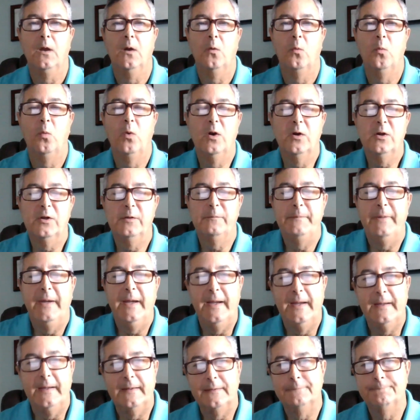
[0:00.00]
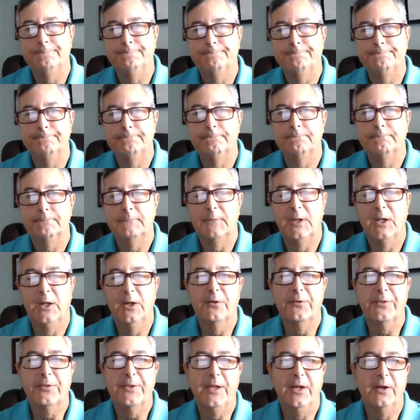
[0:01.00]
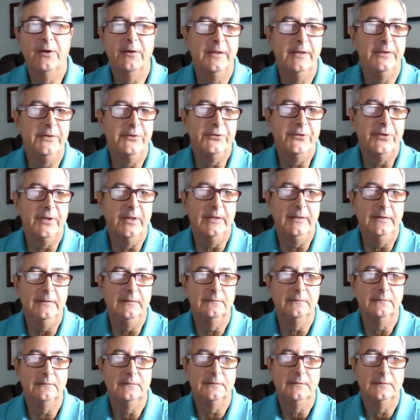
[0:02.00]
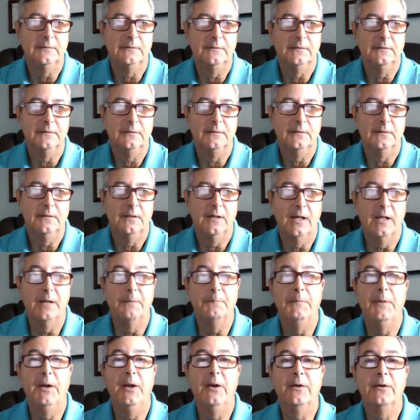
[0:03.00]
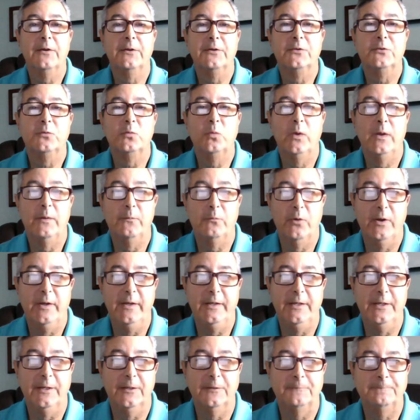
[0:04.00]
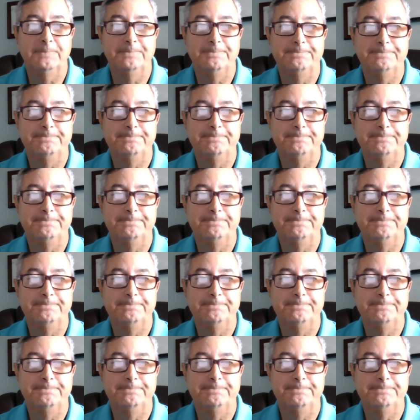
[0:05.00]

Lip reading: Welcome back to Healthcare Insight on America's Web Radio.